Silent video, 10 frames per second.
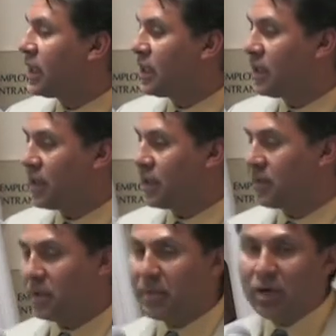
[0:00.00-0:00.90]
then uh,
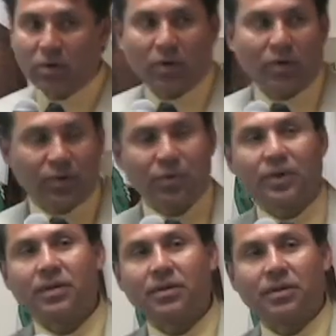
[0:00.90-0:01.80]
the mayor will go through
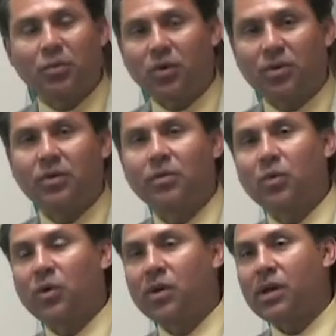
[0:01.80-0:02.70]
and more,
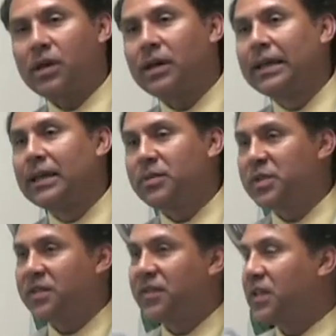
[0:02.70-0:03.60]
more uh,
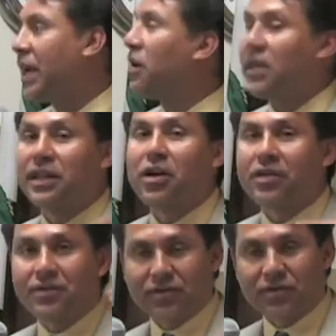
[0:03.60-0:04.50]
specifically outline all
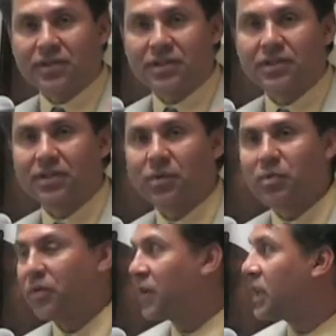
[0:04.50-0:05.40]
the services that we
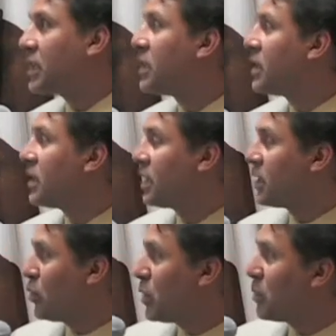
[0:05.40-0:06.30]
provide in a
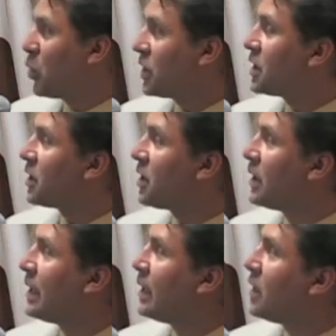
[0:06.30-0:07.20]
little bit more detail.